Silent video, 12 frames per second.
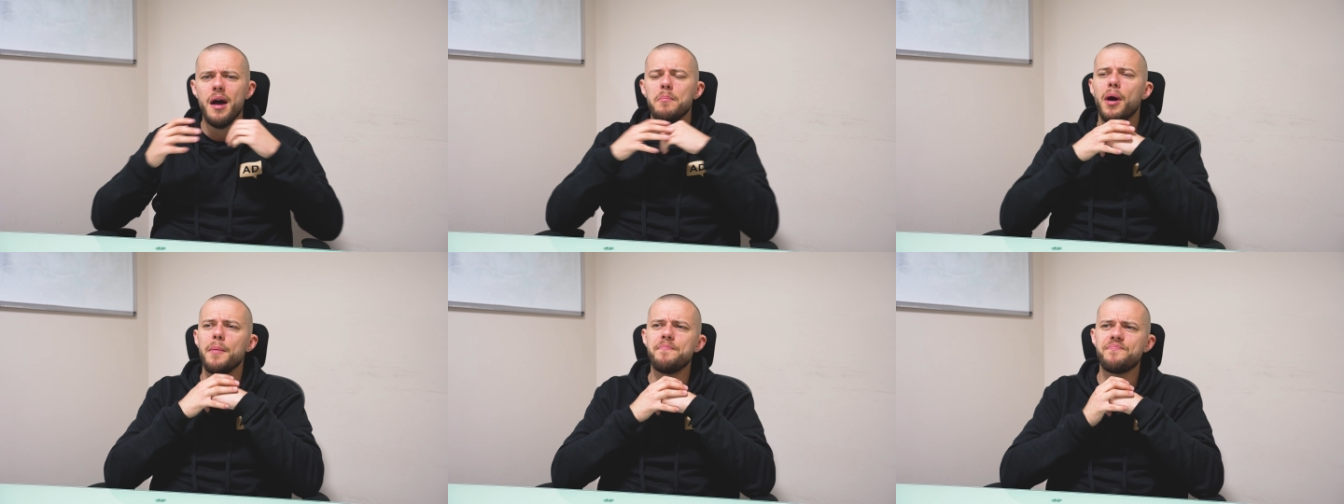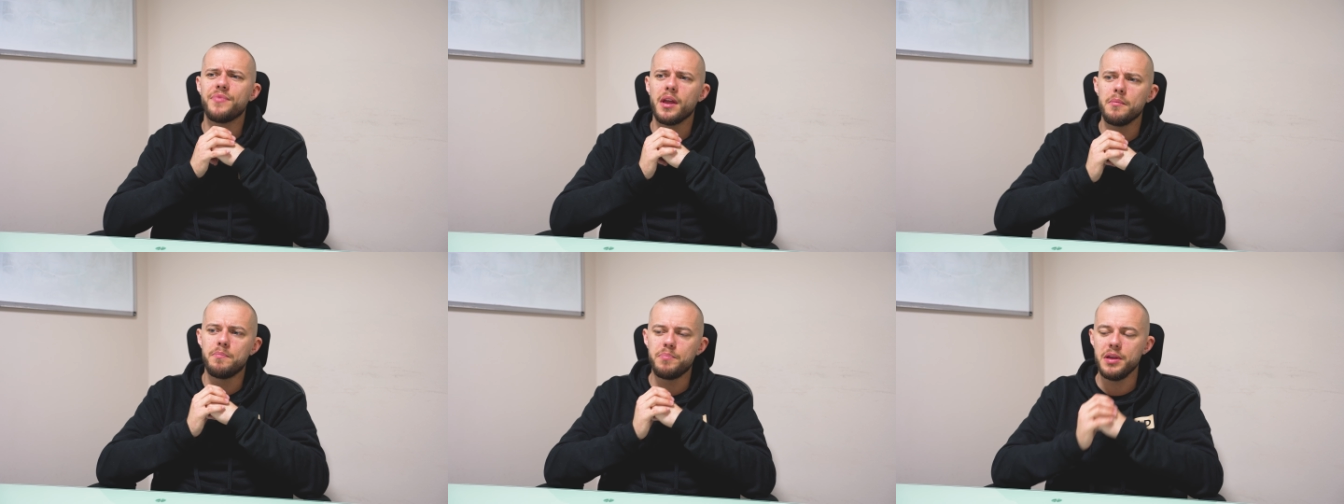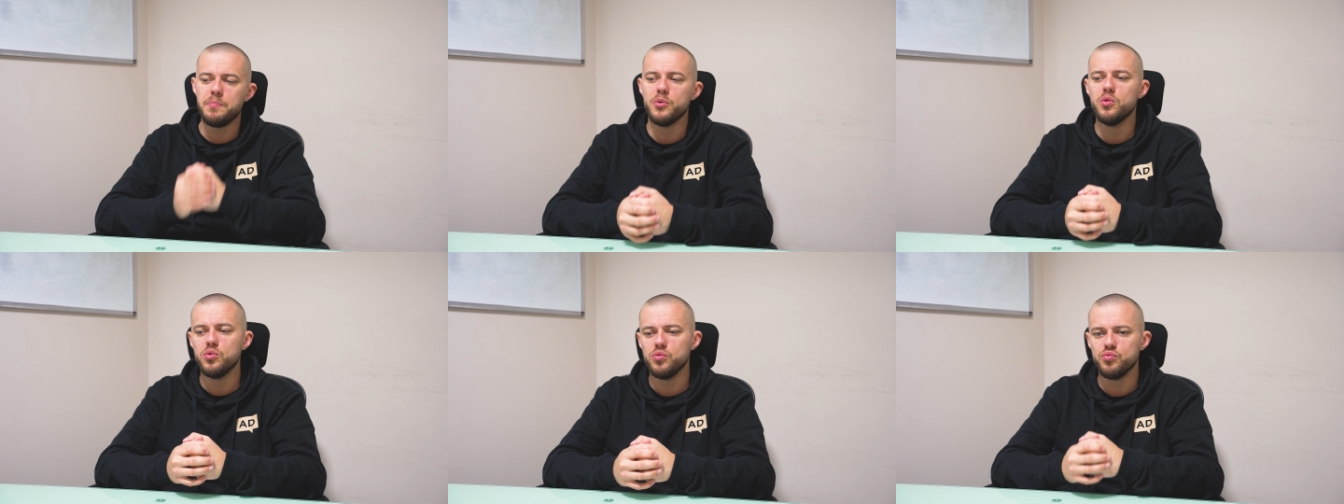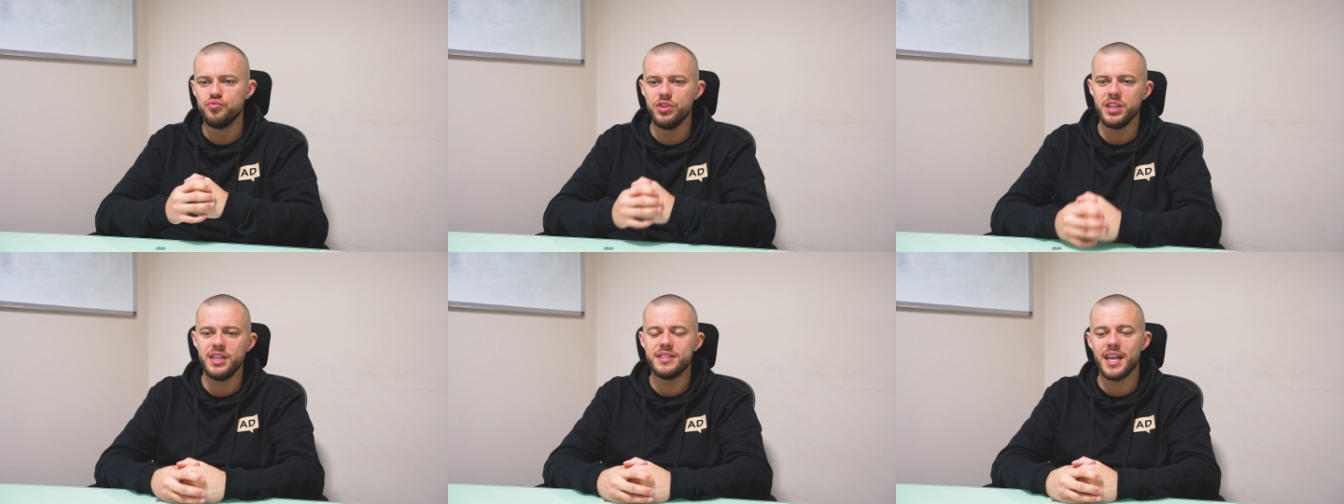But people
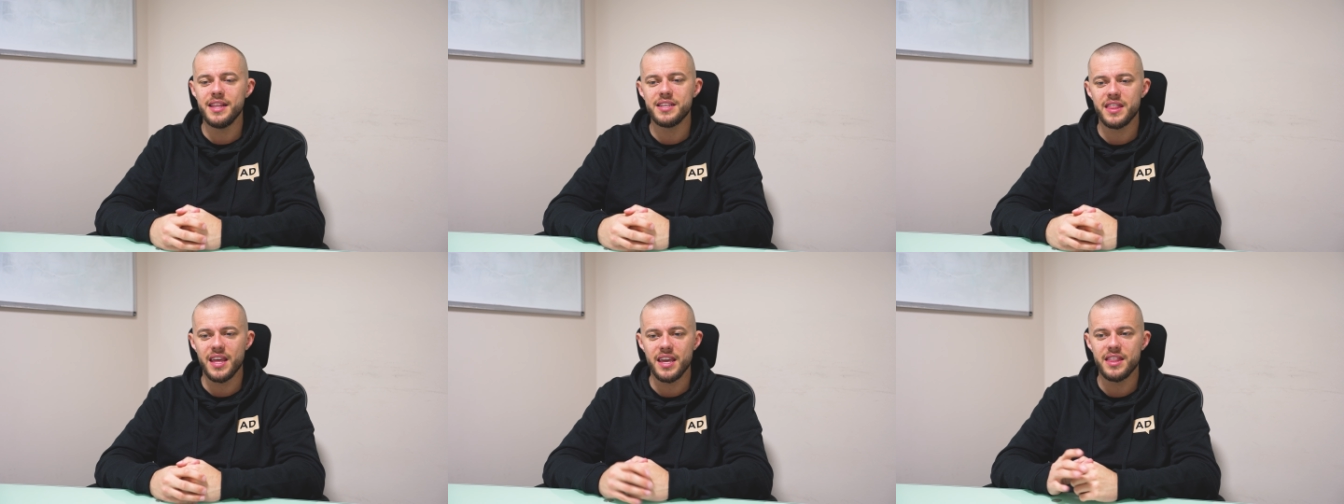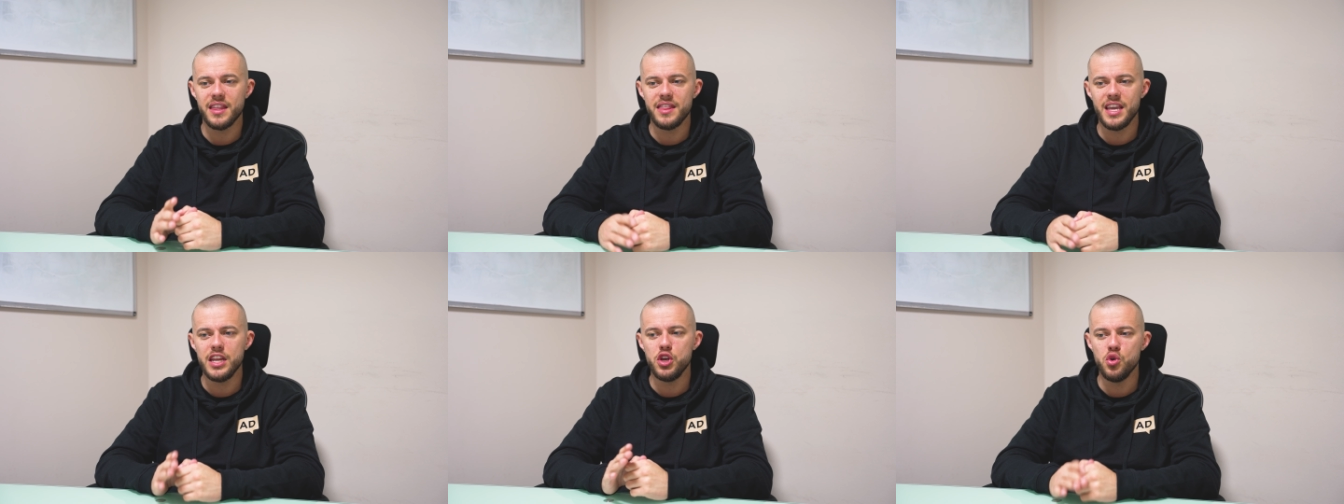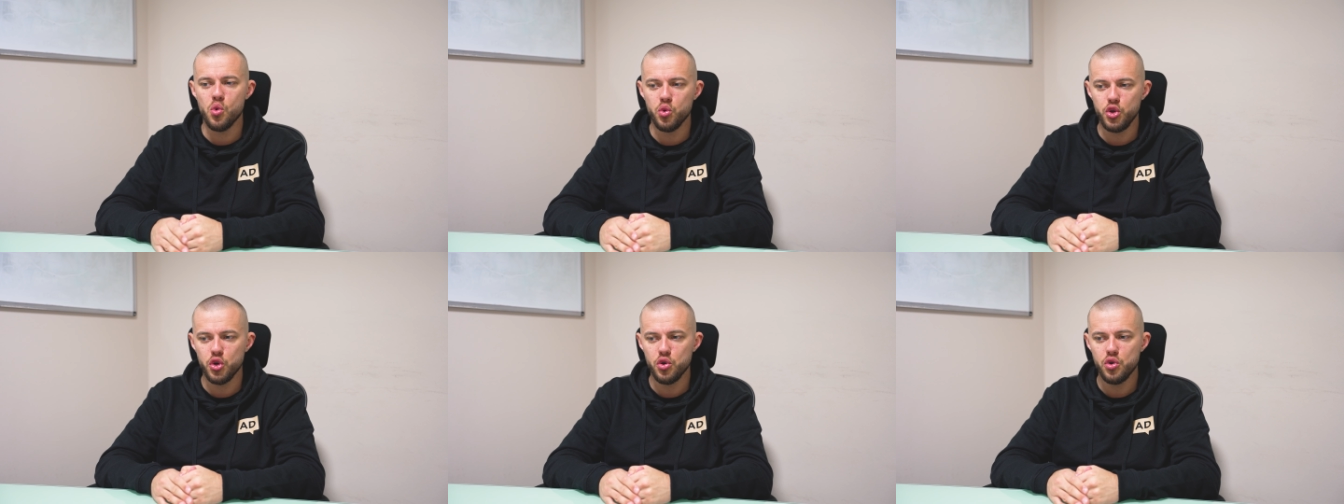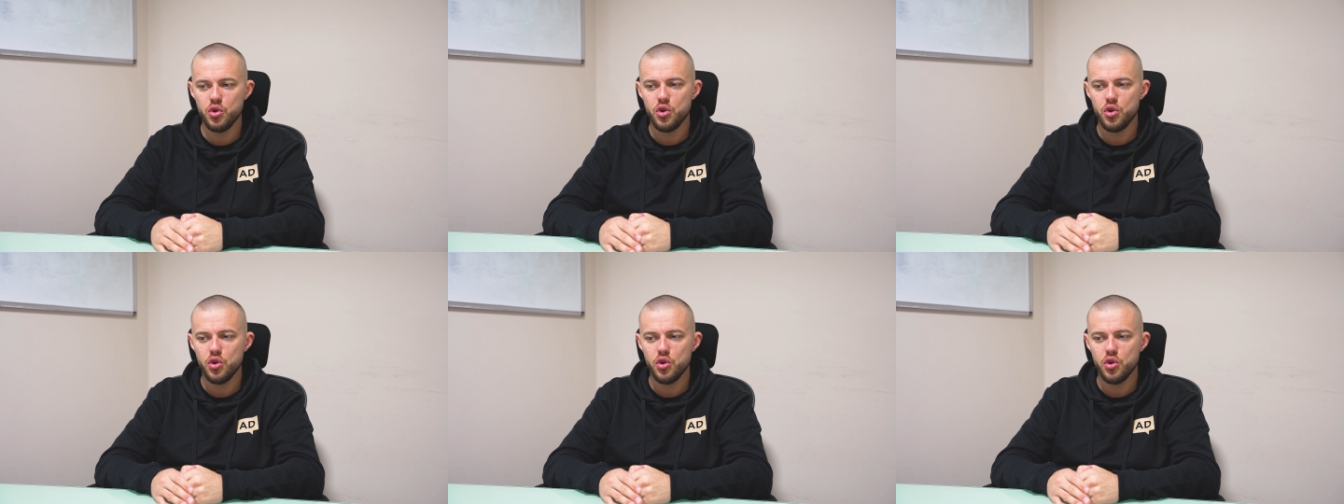really tend to think that they know you